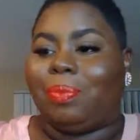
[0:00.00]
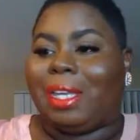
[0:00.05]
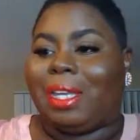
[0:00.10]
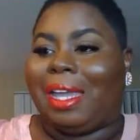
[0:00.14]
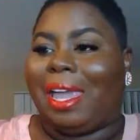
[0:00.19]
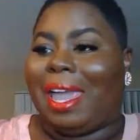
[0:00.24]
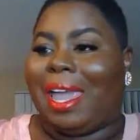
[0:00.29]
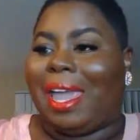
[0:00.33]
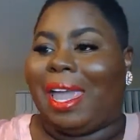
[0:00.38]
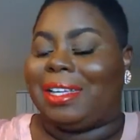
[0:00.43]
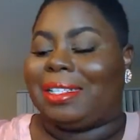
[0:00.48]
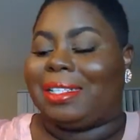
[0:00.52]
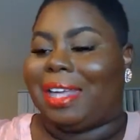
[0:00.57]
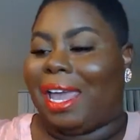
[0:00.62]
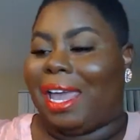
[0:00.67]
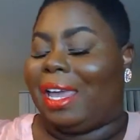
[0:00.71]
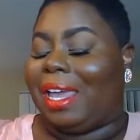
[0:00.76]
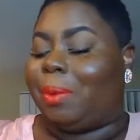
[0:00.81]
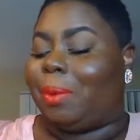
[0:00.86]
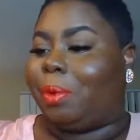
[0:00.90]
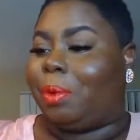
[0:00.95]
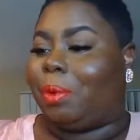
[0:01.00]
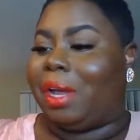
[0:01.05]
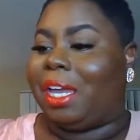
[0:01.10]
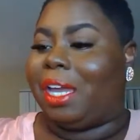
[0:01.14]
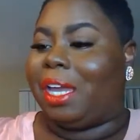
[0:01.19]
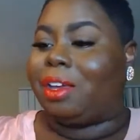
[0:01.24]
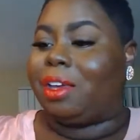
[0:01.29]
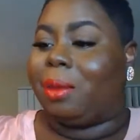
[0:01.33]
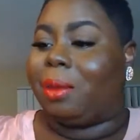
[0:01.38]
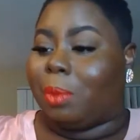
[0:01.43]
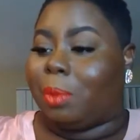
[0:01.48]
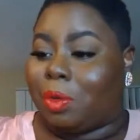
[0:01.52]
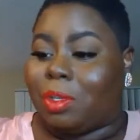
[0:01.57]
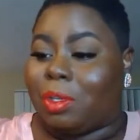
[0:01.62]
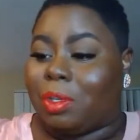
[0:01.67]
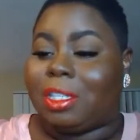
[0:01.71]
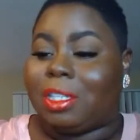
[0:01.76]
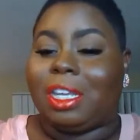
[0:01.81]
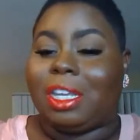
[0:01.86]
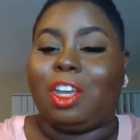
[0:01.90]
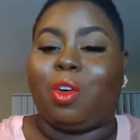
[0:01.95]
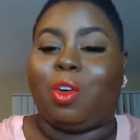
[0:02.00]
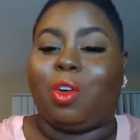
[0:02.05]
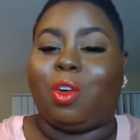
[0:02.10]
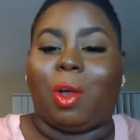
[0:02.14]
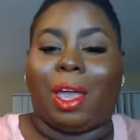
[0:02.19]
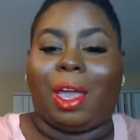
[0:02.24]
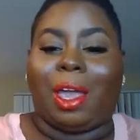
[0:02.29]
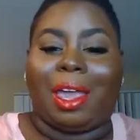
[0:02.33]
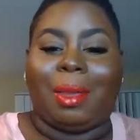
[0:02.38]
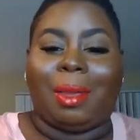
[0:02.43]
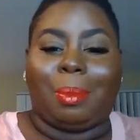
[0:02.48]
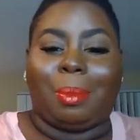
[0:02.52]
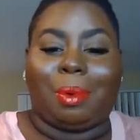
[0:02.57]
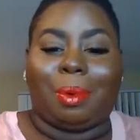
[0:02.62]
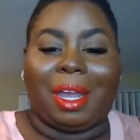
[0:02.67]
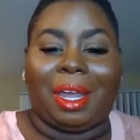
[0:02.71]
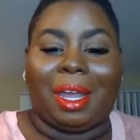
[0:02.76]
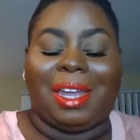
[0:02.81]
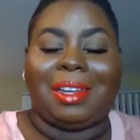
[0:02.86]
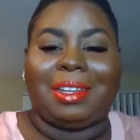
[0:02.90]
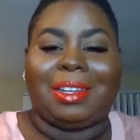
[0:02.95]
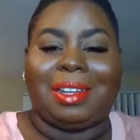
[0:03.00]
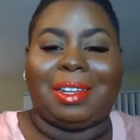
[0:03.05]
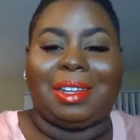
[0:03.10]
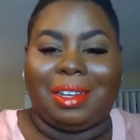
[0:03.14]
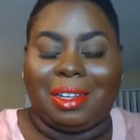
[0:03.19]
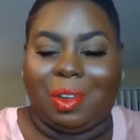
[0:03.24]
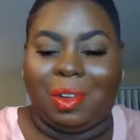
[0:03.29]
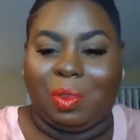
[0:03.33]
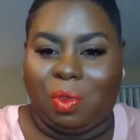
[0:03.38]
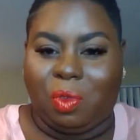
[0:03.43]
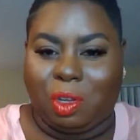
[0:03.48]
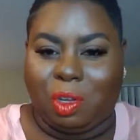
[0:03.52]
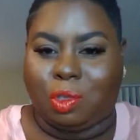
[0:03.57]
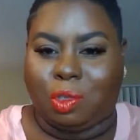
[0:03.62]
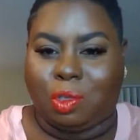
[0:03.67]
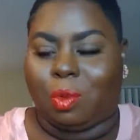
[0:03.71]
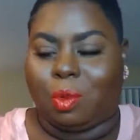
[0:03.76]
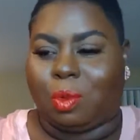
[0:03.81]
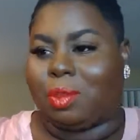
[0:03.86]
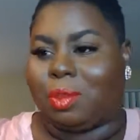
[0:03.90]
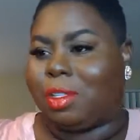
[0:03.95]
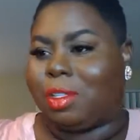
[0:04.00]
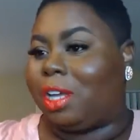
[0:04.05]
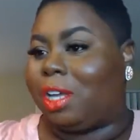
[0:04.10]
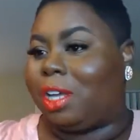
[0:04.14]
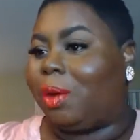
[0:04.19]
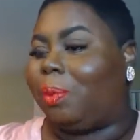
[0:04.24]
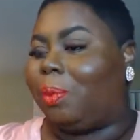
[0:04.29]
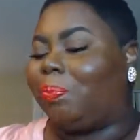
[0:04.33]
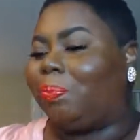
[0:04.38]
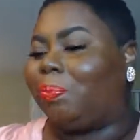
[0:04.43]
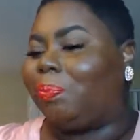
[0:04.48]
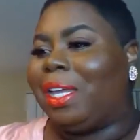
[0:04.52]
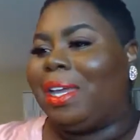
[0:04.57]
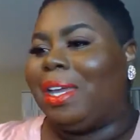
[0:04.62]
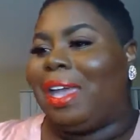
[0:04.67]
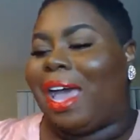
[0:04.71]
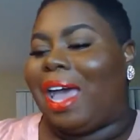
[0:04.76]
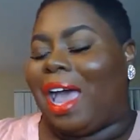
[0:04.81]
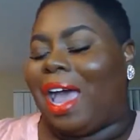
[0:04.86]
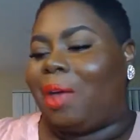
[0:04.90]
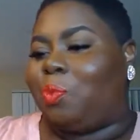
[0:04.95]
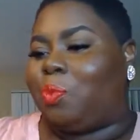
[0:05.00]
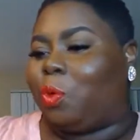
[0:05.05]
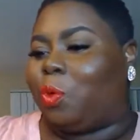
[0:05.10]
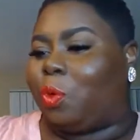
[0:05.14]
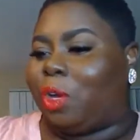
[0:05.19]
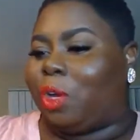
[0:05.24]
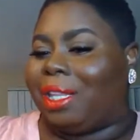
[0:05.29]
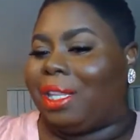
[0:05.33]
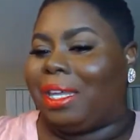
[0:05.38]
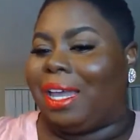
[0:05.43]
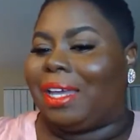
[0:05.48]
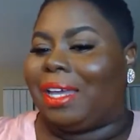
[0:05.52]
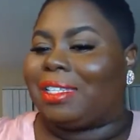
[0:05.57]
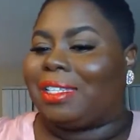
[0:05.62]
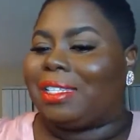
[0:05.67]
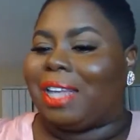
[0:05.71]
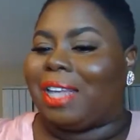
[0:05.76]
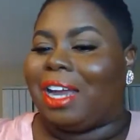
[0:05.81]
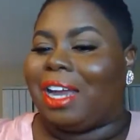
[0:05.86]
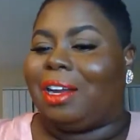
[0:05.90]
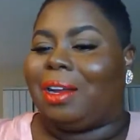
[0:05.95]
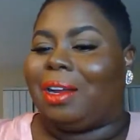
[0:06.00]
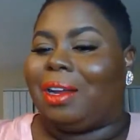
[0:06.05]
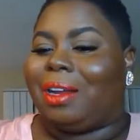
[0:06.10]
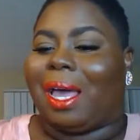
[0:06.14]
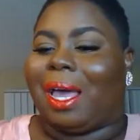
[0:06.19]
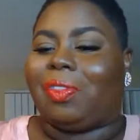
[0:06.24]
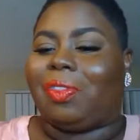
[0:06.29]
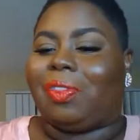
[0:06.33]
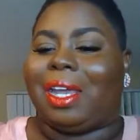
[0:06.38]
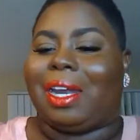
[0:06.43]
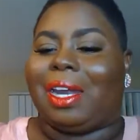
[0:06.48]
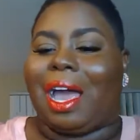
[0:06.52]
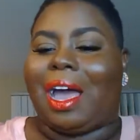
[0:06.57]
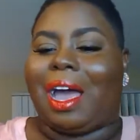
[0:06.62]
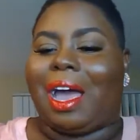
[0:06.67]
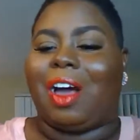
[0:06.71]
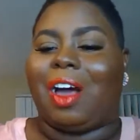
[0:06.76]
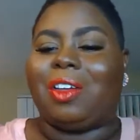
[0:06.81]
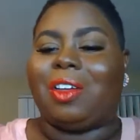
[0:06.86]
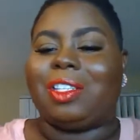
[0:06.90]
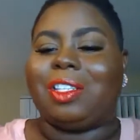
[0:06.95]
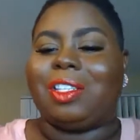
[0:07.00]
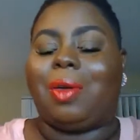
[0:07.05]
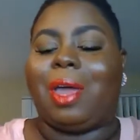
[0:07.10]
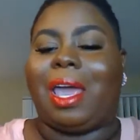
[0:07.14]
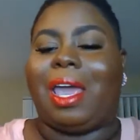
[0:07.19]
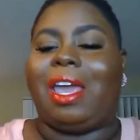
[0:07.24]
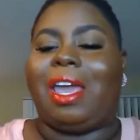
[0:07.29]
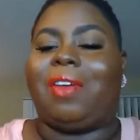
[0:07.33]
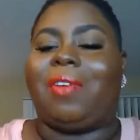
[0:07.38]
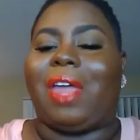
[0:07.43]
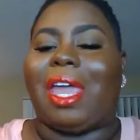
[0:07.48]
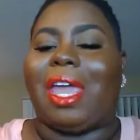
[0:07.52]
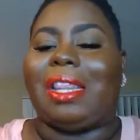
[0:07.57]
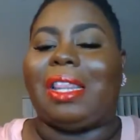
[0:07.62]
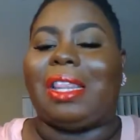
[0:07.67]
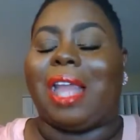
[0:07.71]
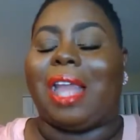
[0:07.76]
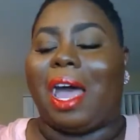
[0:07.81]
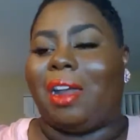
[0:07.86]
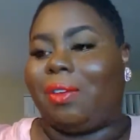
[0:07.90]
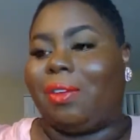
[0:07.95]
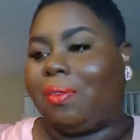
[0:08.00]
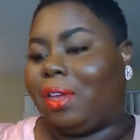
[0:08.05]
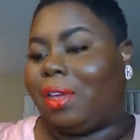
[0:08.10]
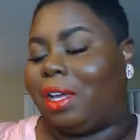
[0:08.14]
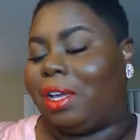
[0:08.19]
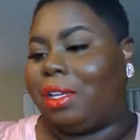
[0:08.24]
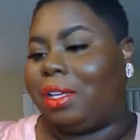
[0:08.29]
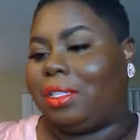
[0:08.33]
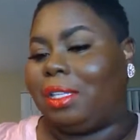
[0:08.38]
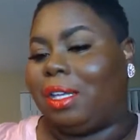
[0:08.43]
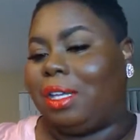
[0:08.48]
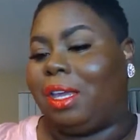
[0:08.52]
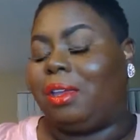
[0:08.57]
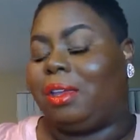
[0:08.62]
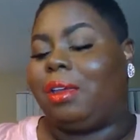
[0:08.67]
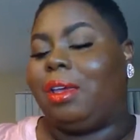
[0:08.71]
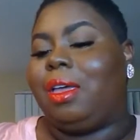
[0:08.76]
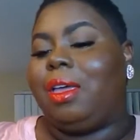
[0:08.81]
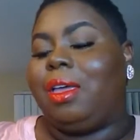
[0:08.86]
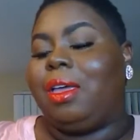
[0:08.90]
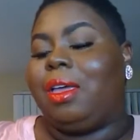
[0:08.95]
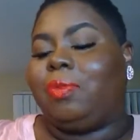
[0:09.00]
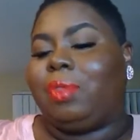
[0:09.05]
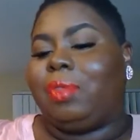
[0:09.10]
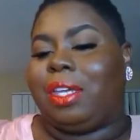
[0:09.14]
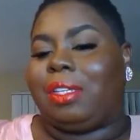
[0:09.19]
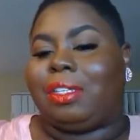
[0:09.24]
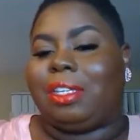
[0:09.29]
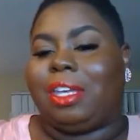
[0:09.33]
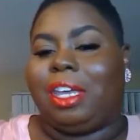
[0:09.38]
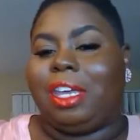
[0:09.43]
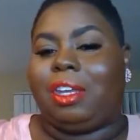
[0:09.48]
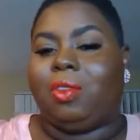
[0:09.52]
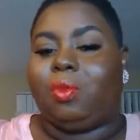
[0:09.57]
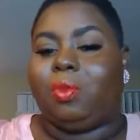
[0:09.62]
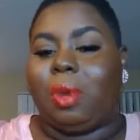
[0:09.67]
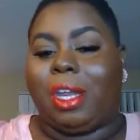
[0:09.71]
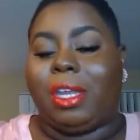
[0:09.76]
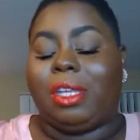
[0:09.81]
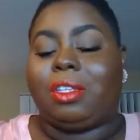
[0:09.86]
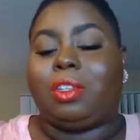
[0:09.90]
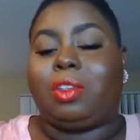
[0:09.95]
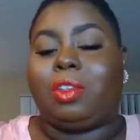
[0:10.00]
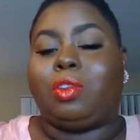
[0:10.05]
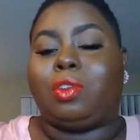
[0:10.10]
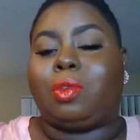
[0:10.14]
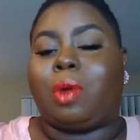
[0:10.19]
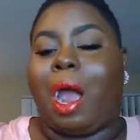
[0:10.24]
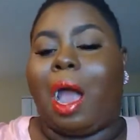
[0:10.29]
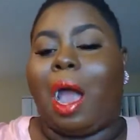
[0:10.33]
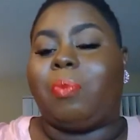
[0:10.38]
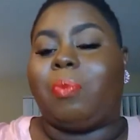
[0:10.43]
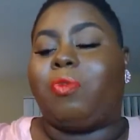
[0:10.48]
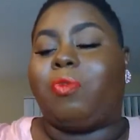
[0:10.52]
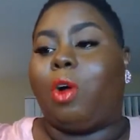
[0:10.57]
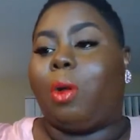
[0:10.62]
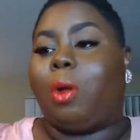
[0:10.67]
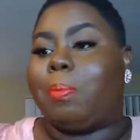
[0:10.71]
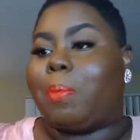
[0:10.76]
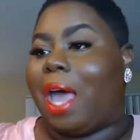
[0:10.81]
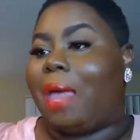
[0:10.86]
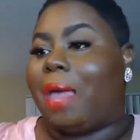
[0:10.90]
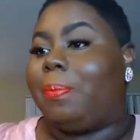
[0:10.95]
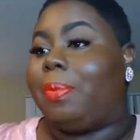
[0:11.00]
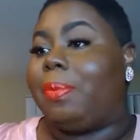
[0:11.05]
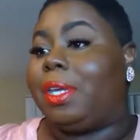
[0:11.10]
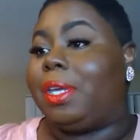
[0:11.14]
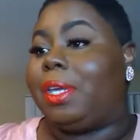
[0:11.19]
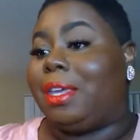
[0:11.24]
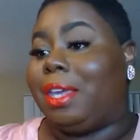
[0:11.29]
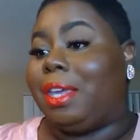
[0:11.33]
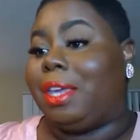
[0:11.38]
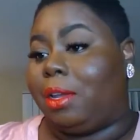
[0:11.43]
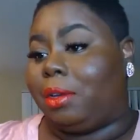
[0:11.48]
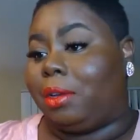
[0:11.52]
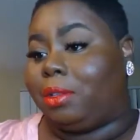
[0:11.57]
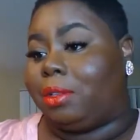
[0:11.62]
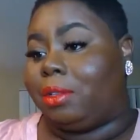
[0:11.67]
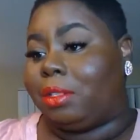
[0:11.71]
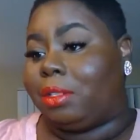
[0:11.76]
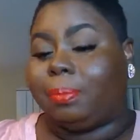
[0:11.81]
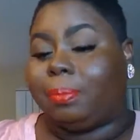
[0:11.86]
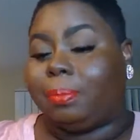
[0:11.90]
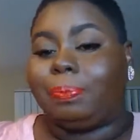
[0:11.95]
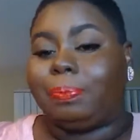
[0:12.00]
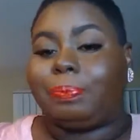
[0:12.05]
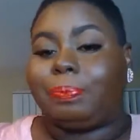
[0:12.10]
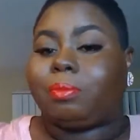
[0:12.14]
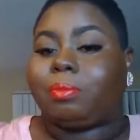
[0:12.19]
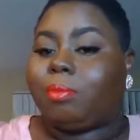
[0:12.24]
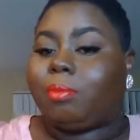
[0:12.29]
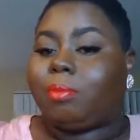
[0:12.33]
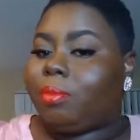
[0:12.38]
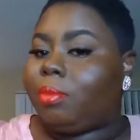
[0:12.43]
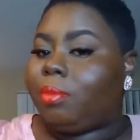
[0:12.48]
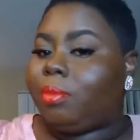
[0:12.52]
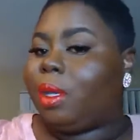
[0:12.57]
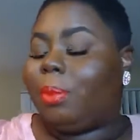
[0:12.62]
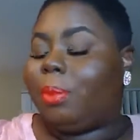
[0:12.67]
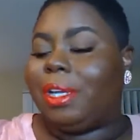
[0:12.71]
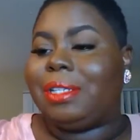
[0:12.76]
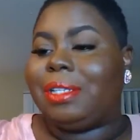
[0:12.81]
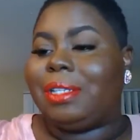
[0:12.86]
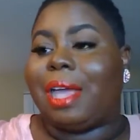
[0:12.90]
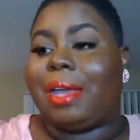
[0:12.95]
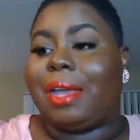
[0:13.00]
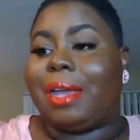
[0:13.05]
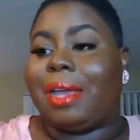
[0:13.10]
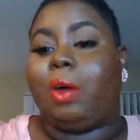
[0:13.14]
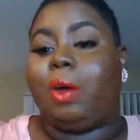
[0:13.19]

as a brand community or a brand individual. So I'm really excited about that. I also have a lot of content that's getting ready to drop for my beginners, because I know